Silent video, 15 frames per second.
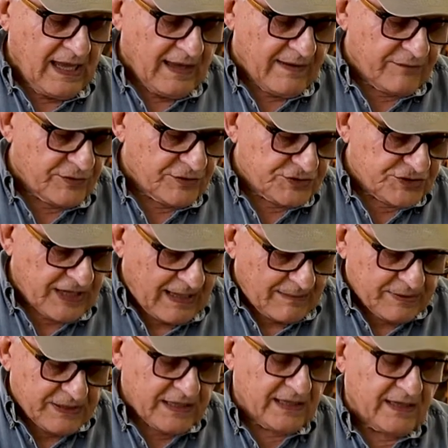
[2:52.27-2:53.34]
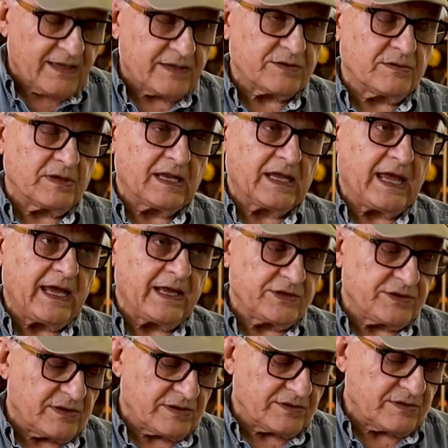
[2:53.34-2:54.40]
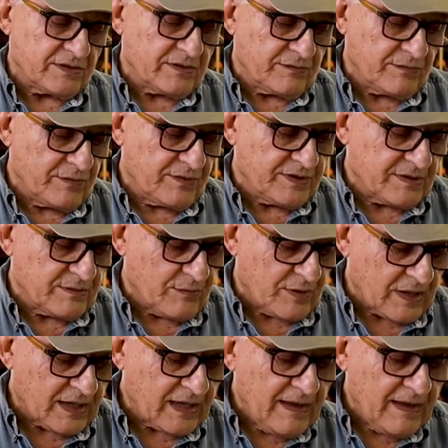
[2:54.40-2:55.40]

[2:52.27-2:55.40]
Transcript: If you jab it in, it's going to catch you, it's going to ruin your work.